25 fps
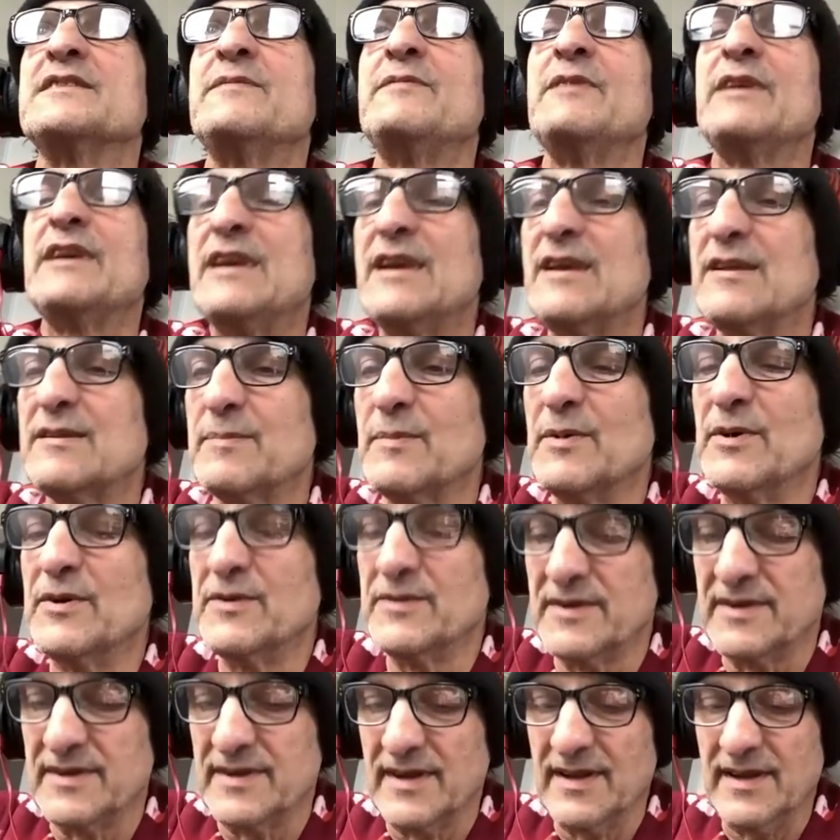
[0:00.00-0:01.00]
Even Keith
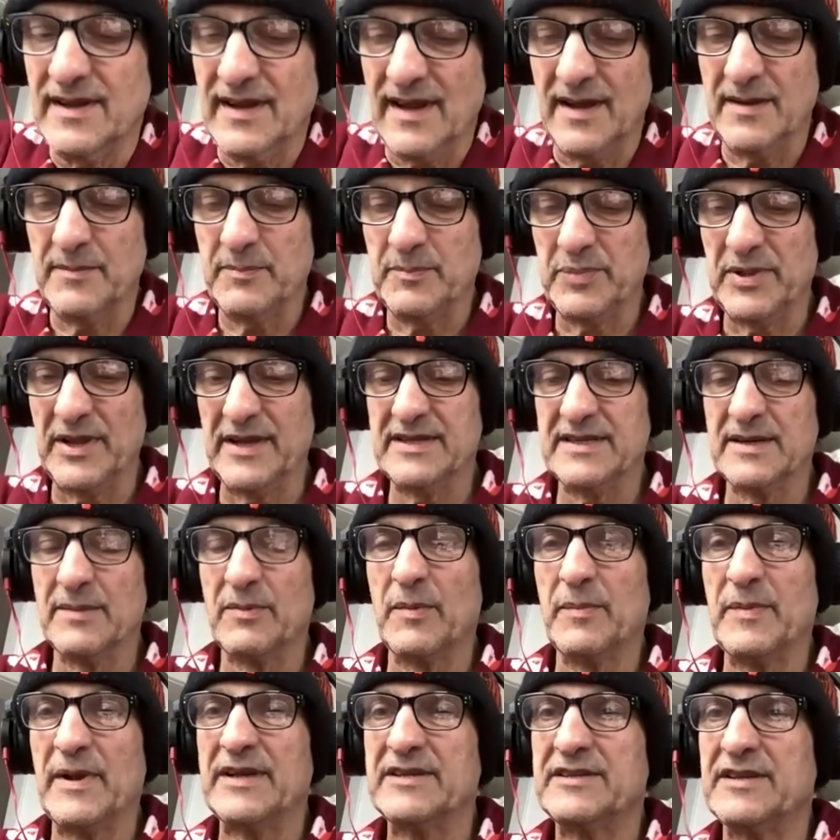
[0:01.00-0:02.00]
Moon had played
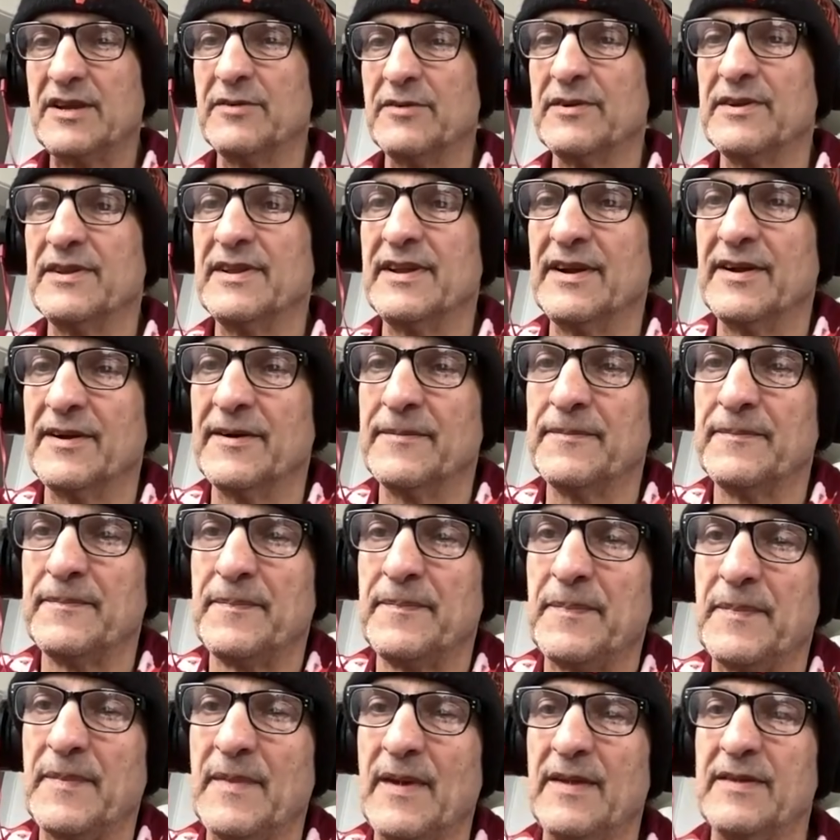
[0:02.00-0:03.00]
double bass here and there
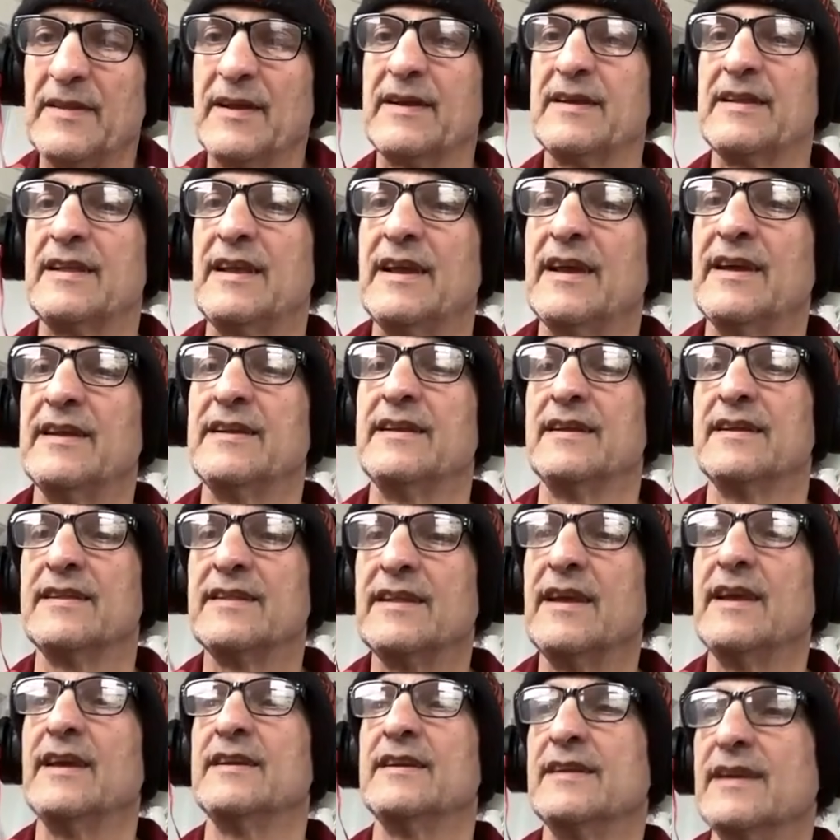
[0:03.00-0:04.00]
on like
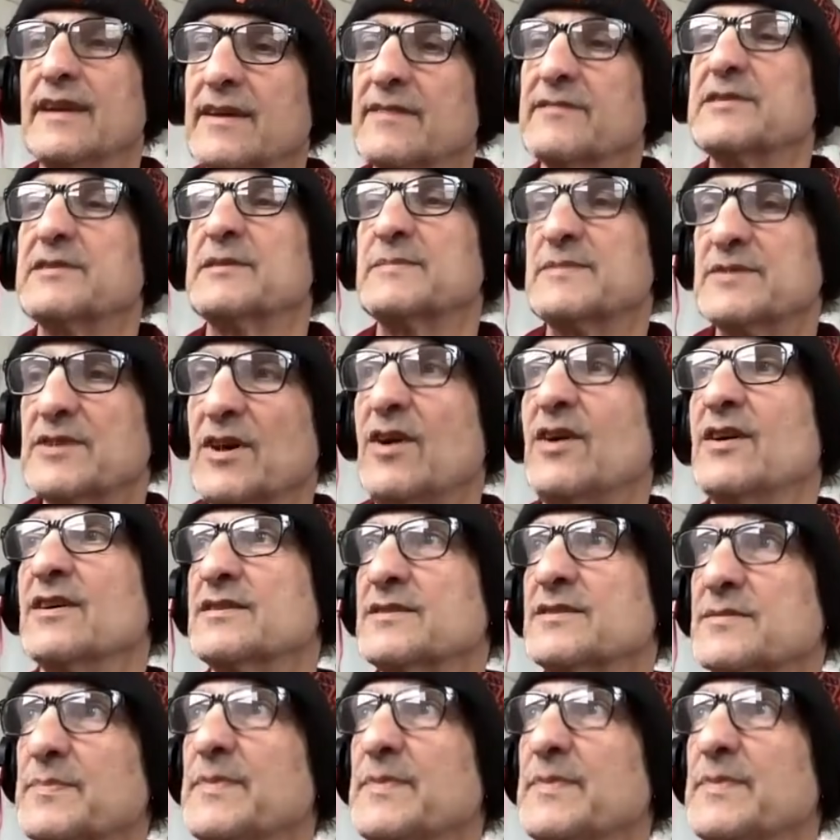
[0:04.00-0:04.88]
the ending of some songs.